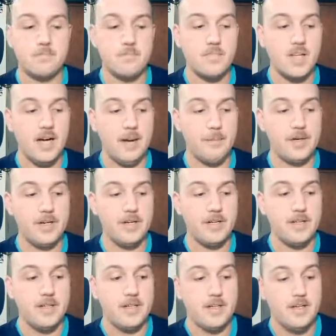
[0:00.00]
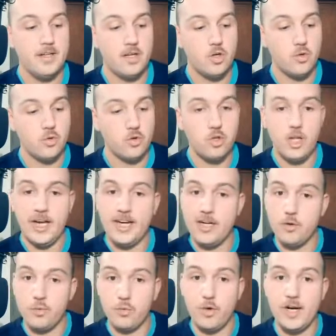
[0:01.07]
I'm gonna like
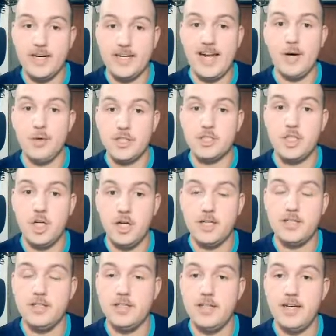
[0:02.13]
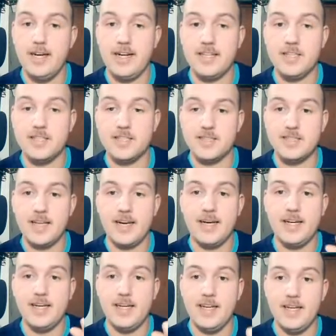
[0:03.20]
it right now a ton, and the
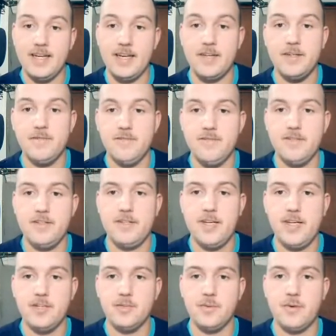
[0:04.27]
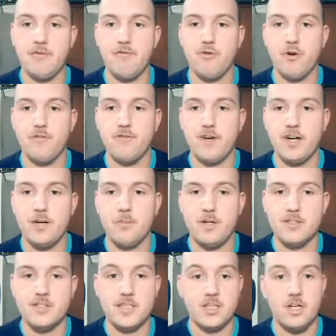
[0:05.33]
second it kills me with 4
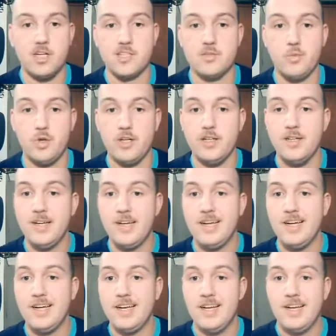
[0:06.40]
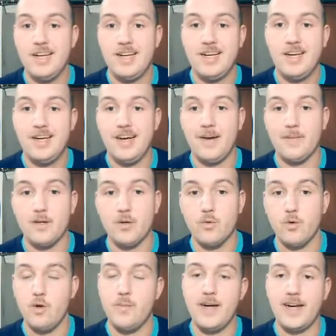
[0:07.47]
fireballs that cost 1, I'm gonna
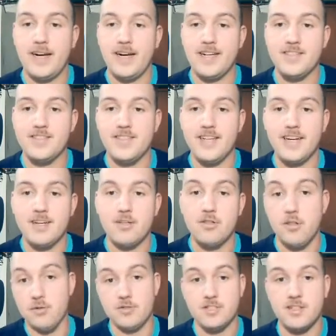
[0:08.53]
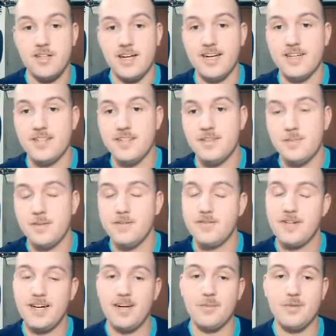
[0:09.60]
roll my eyes and close the client. But for
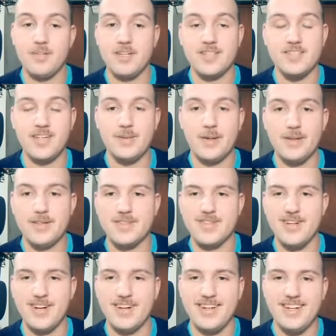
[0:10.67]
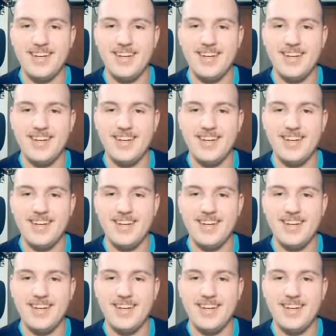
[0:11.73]
now, I'm really excited about this card.